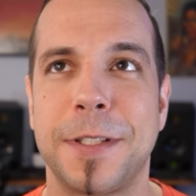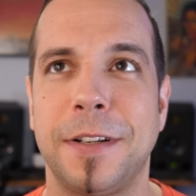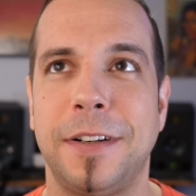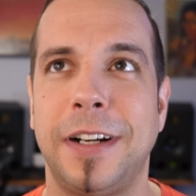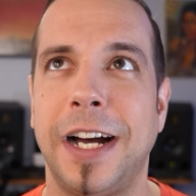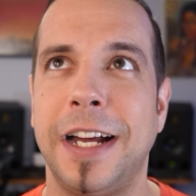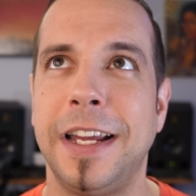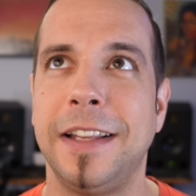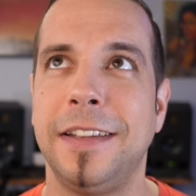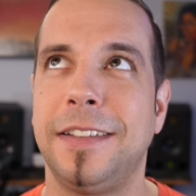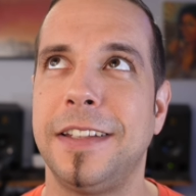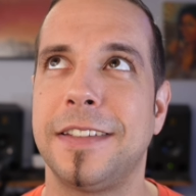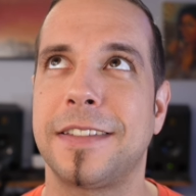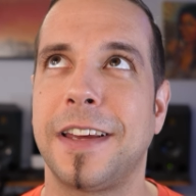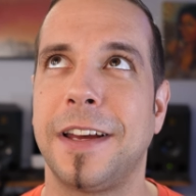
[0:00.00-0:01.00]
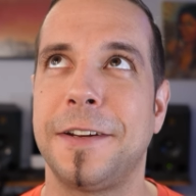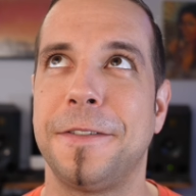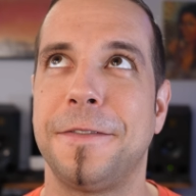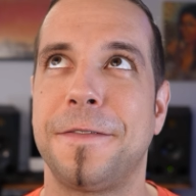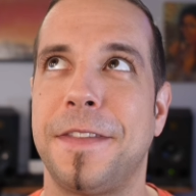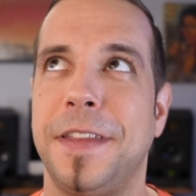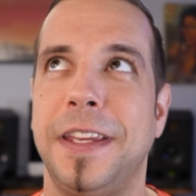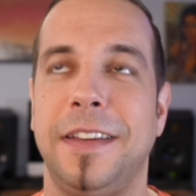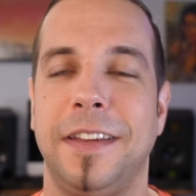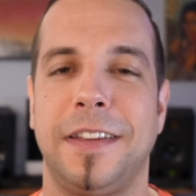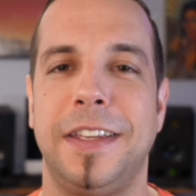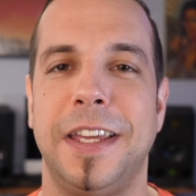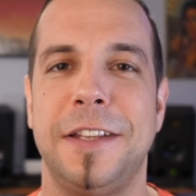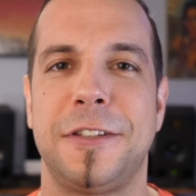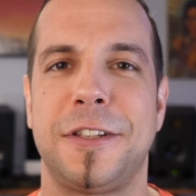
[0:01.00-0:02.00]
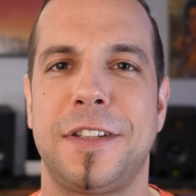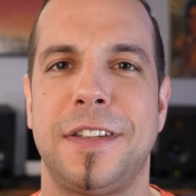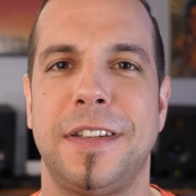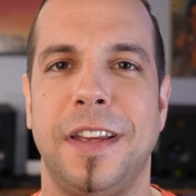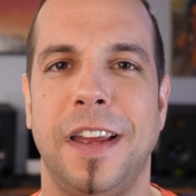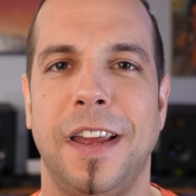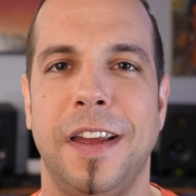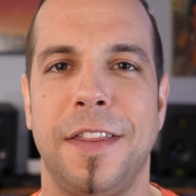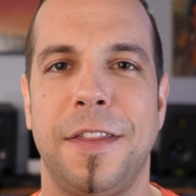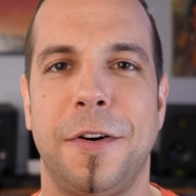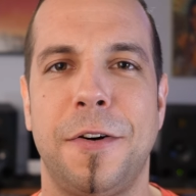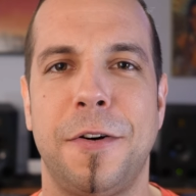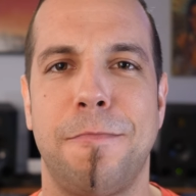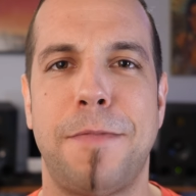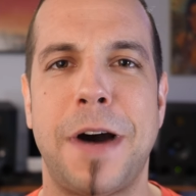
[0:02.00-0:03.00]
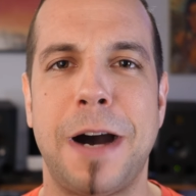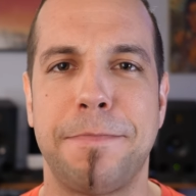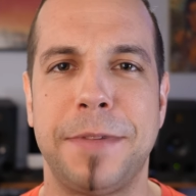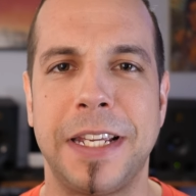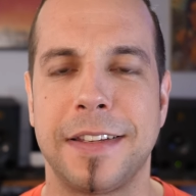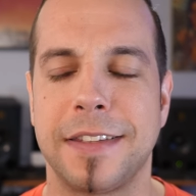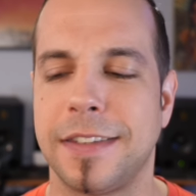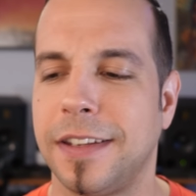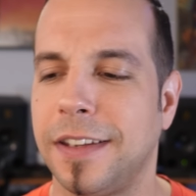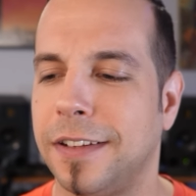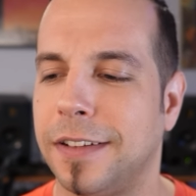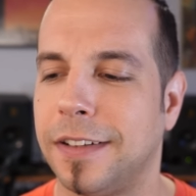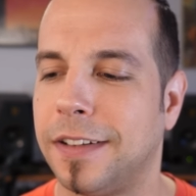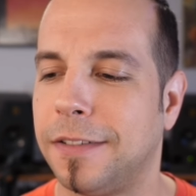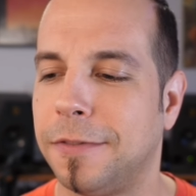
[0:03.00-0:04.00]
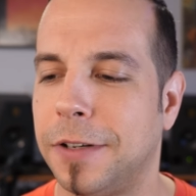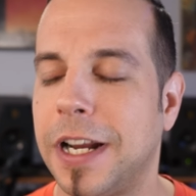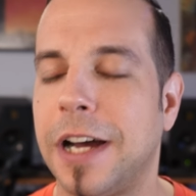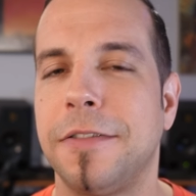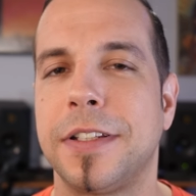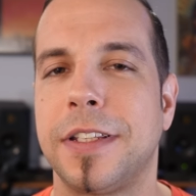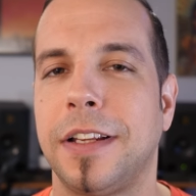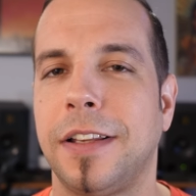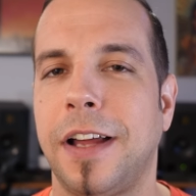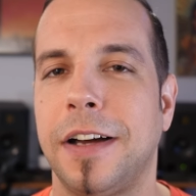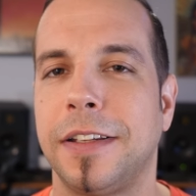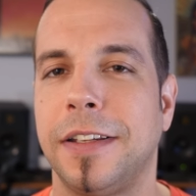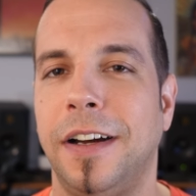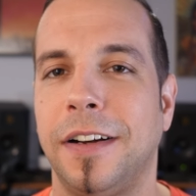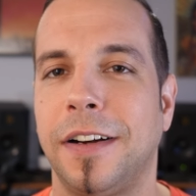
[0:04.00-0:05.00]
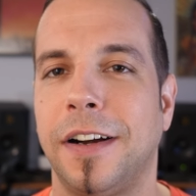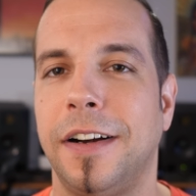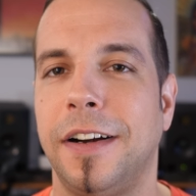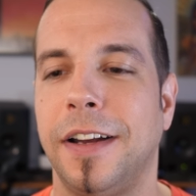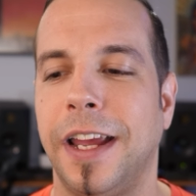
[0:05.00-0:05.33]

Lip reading: So I had this kind of thing against the whole popping scene when I was a lot younger.